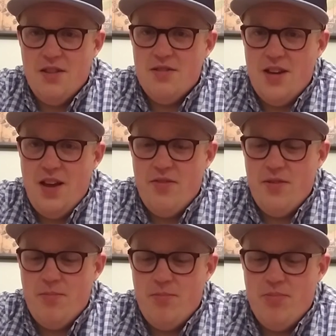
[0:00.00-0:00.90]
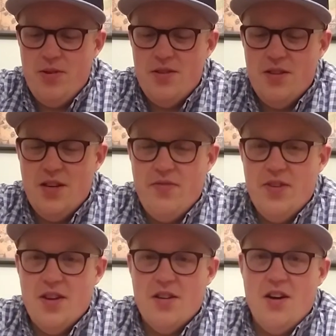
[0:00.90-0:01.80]
that have a pretty
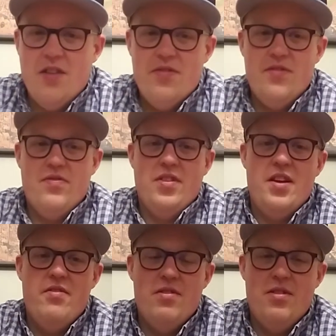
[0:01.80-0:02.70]
significant coffee flavor